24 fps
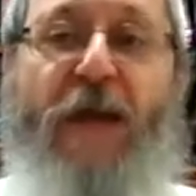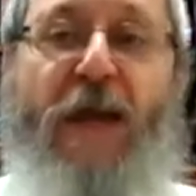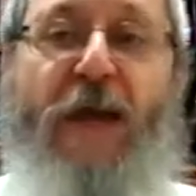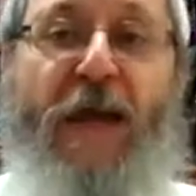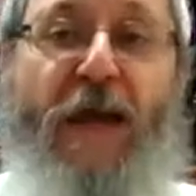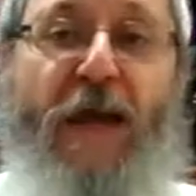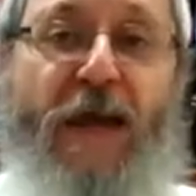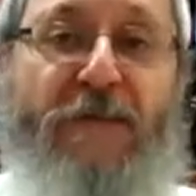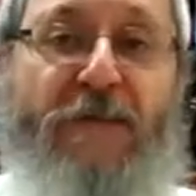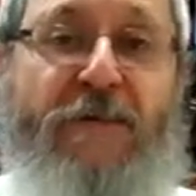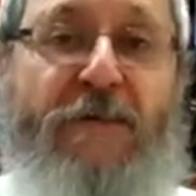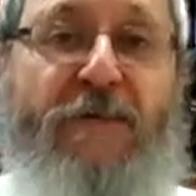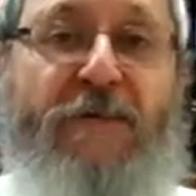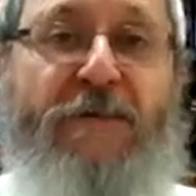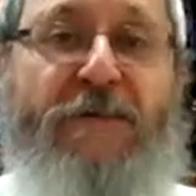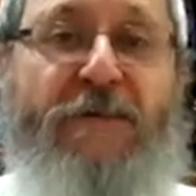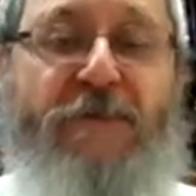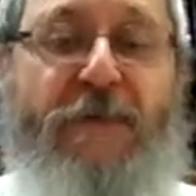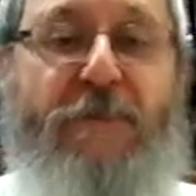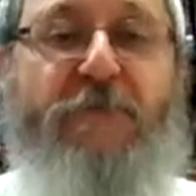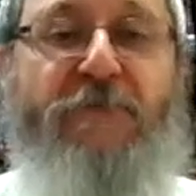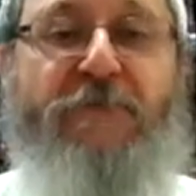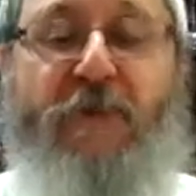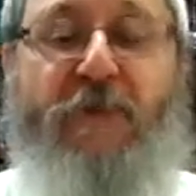And
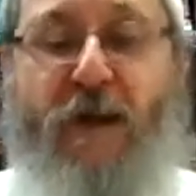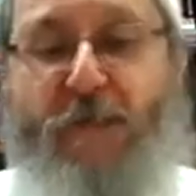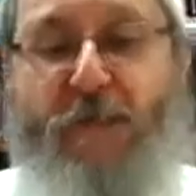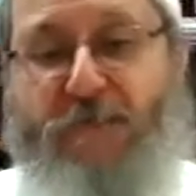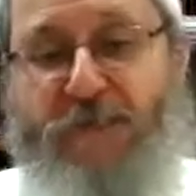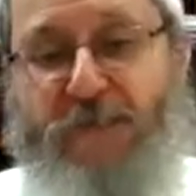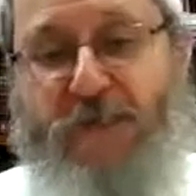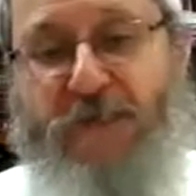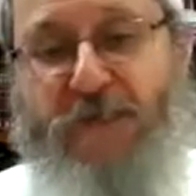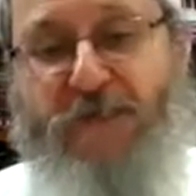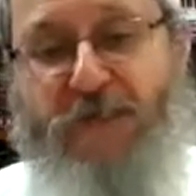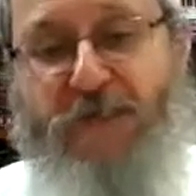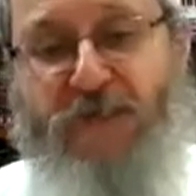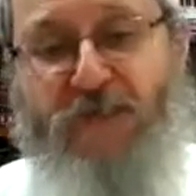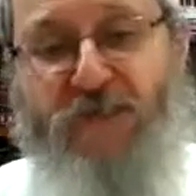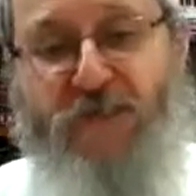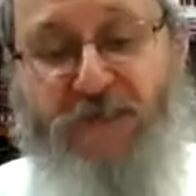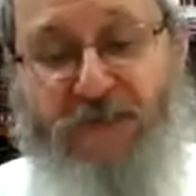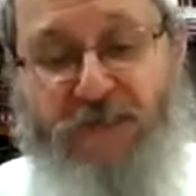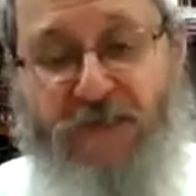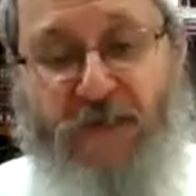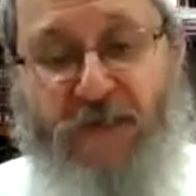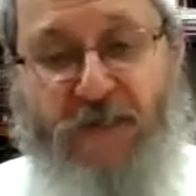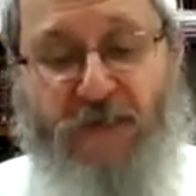sometimes in such a
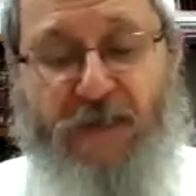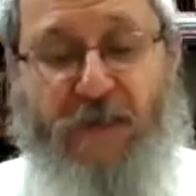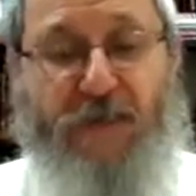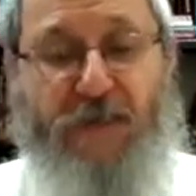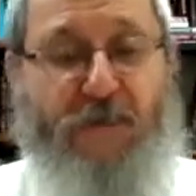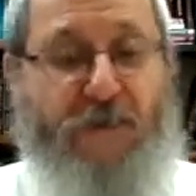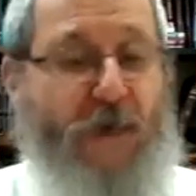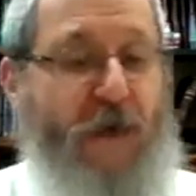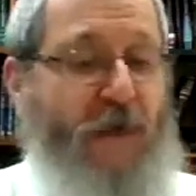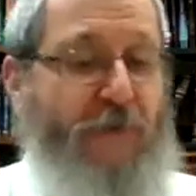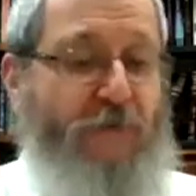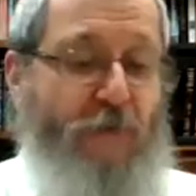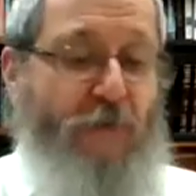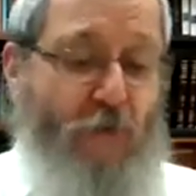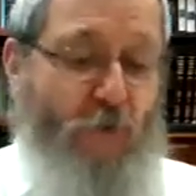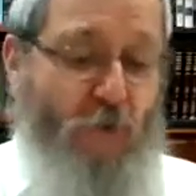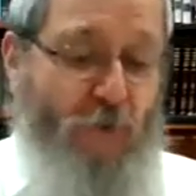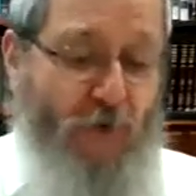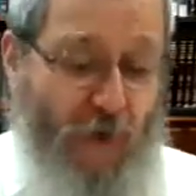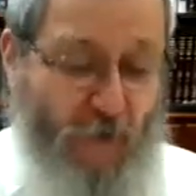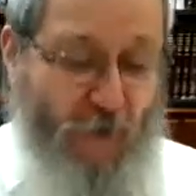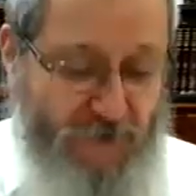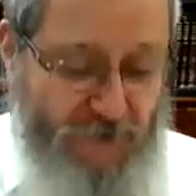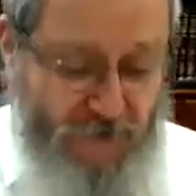setting, and I know
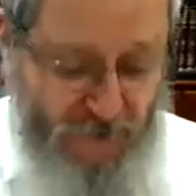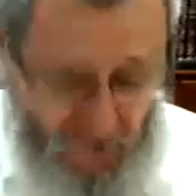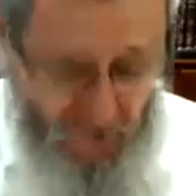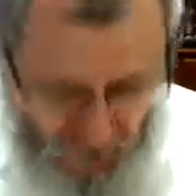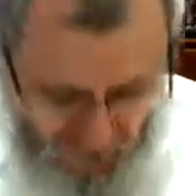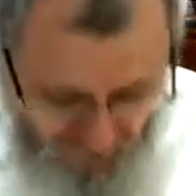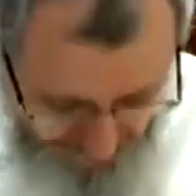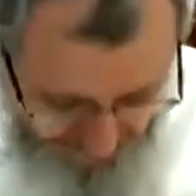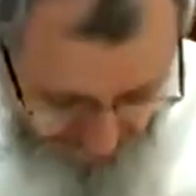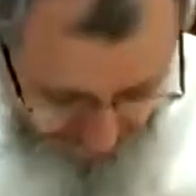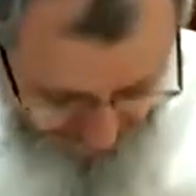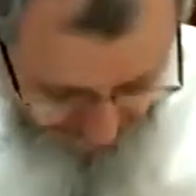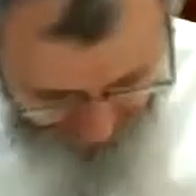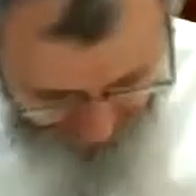when I was in yeshiva,